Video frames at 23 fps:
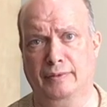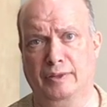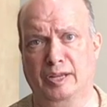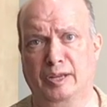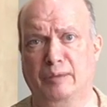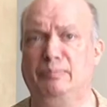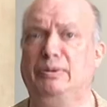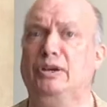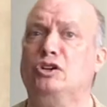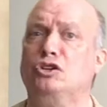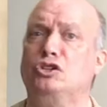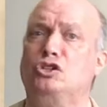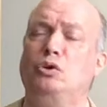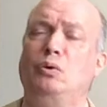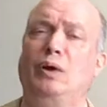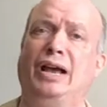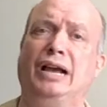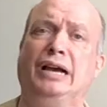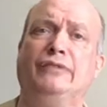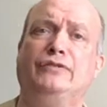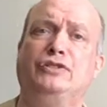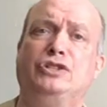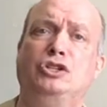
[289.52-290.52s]
Because you
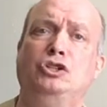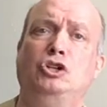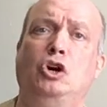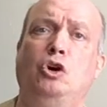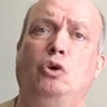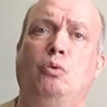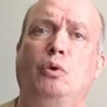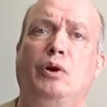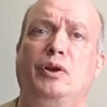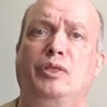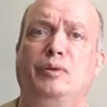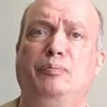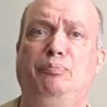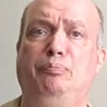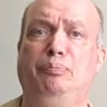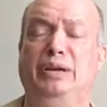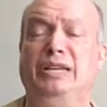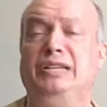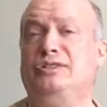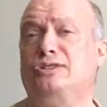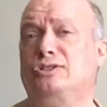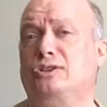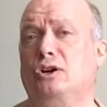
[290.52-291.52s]
have to know where the
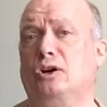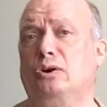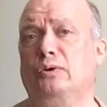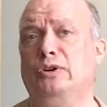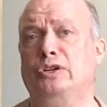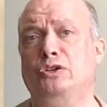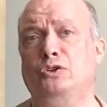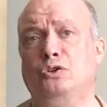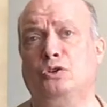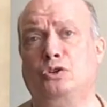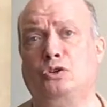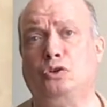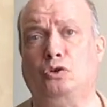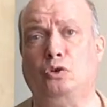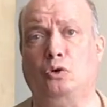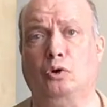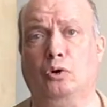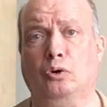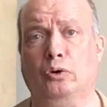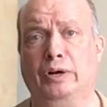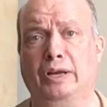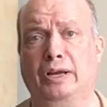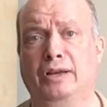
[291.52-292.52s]
beats are in your
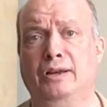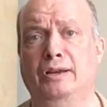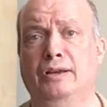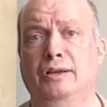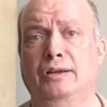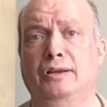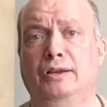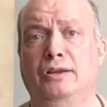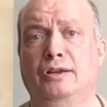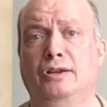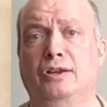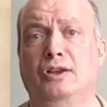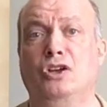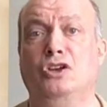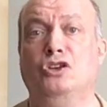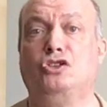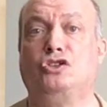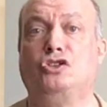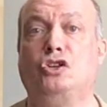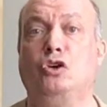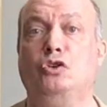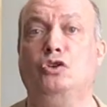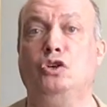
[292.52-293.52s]
story
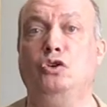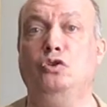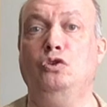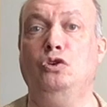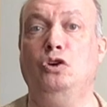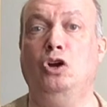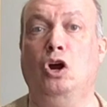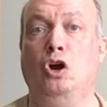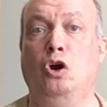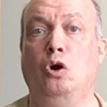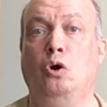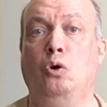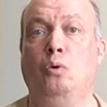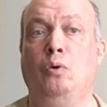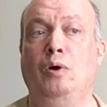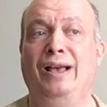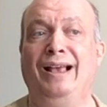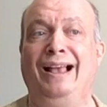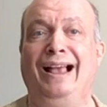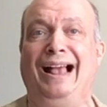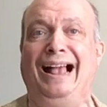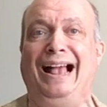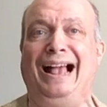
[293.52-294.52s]
so you know
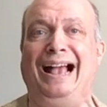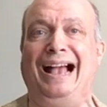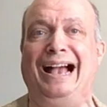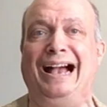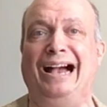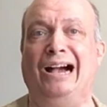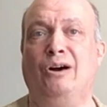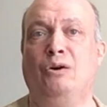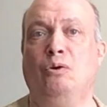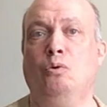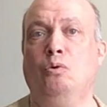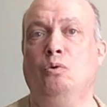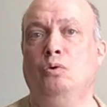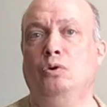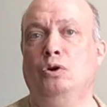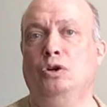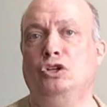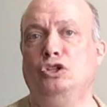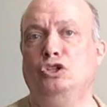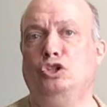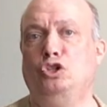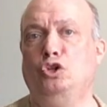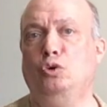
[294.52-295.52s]
how
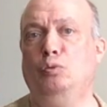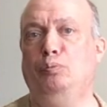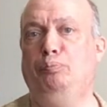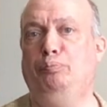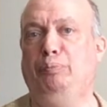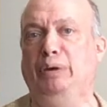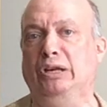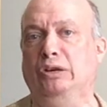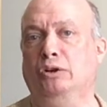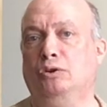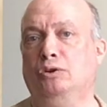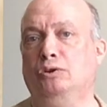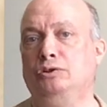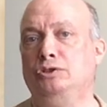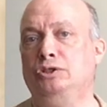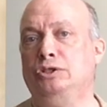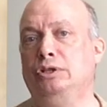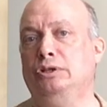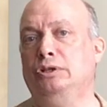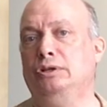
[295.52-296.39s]
to build